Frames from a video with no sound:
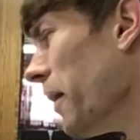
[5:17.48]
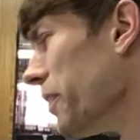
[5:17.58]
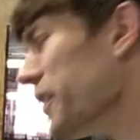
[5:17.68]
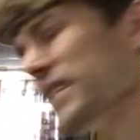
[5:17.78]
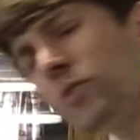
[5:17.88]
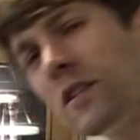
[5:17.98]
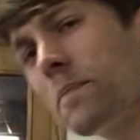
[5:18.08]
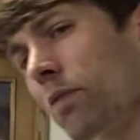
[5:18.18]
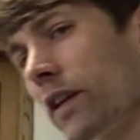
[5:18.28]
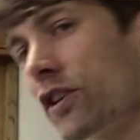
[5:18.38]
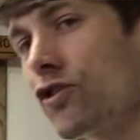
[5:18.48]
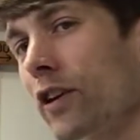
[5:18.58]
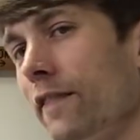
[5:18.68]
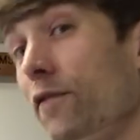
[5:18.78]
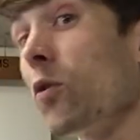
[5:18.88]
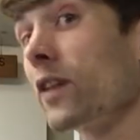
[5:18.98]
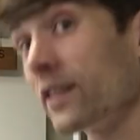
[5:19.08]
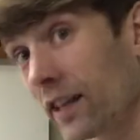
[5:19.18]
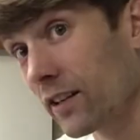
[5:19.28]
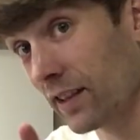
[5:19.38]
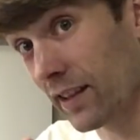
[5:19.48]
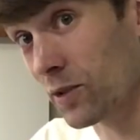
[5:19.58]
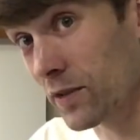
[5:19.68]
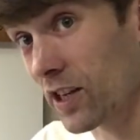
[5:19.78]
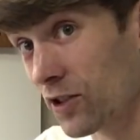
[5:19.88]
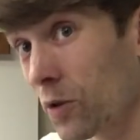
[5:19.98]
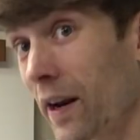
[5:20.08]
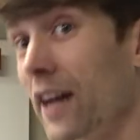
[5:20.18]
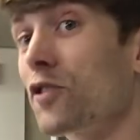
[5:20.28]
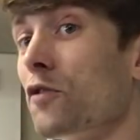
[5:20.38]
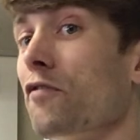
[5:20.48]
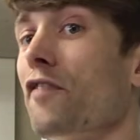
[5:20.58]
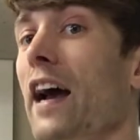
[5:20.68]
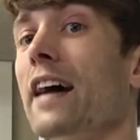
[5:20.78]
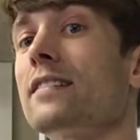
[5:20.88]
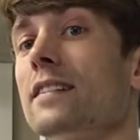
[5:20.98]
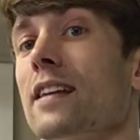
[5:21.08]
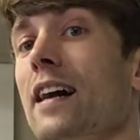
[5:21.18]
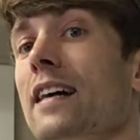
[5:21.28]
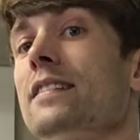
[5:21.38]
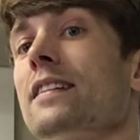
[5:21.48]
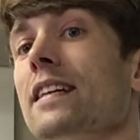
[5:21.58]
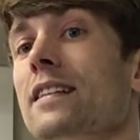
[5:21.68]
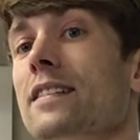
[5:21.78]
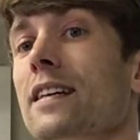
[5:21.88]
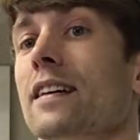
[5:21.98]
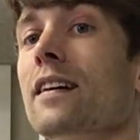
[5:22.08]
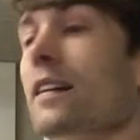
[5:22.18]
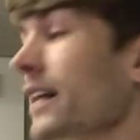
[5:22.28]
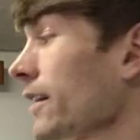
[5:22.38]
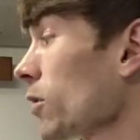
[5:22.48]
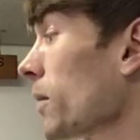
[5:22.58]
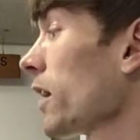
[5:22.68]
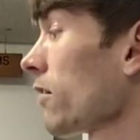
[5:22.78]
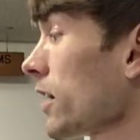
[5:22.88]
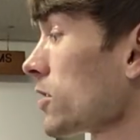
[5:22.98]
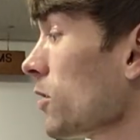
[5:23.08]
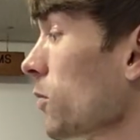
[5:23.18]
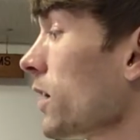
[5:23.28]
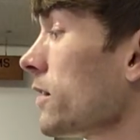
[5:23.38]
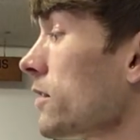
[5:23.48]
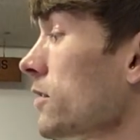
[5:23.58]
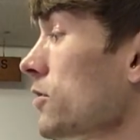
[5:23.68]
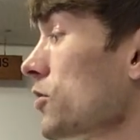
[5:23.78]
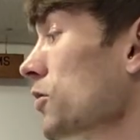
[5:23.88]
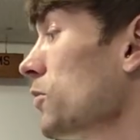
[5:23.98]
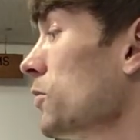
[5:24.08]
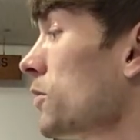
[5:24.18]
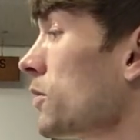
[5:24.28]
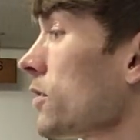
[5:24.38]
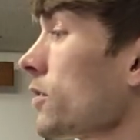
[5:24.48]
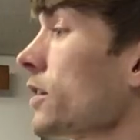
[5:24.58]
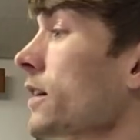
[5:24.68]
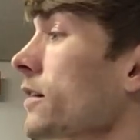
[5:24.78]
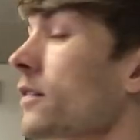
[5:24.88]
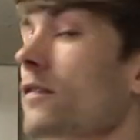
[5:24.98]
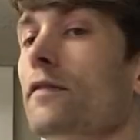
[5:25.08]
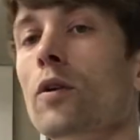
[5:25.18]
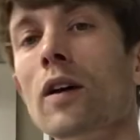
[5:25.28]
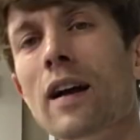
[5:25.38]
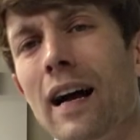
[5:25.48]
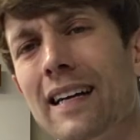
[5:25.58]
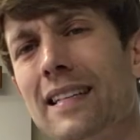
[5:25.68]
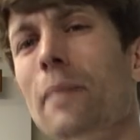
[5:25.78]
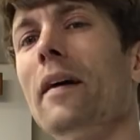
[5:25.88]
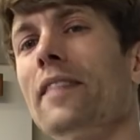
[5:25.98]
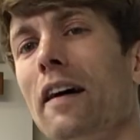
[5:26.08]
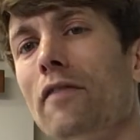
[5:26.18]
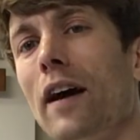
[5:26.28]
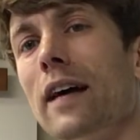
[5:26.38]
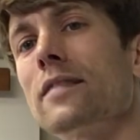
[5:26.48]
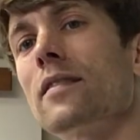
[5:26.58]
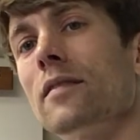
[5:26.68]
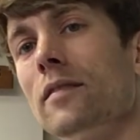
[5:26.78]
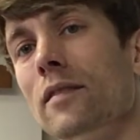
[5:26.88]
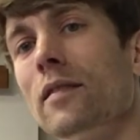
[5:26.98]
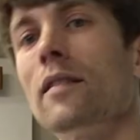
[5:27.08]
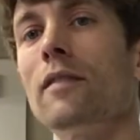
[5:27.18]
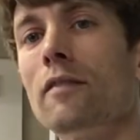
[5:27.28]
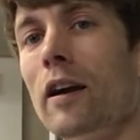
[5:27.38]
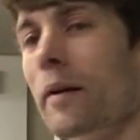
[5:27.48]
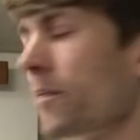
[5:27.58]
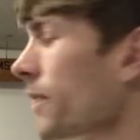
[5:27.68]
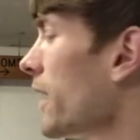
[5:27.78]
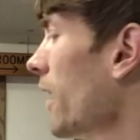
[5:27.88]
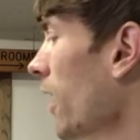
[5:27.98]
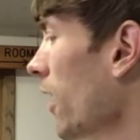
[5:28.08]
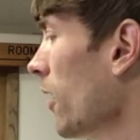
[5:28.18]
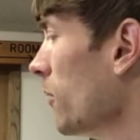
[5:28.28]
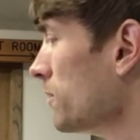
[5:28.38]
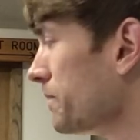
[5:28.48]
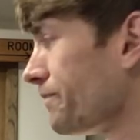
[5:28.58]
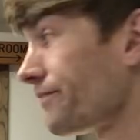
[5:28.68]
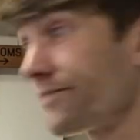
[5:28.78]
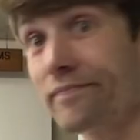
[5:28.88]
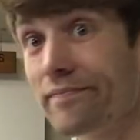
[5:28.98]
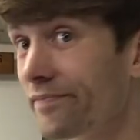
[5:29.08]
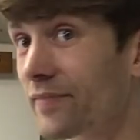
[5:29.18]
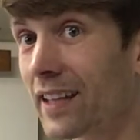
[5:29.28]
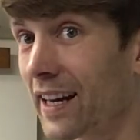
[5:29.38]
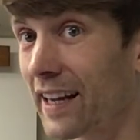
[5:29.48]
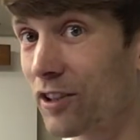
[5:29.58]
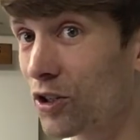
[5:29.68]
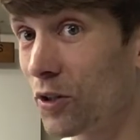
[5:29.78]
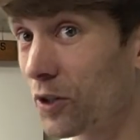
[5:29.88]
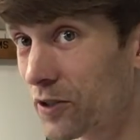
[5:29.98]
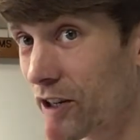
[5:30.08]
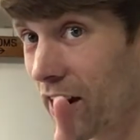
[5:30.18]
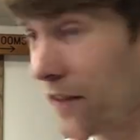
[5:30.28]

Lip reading: This one's pretty straightforward, and luckily this one's also not too fast. It's a nice, easy allegro moderato. 1, 2, 3, 4. I'd say about that fast. Right. You gotta count your whole notes and your half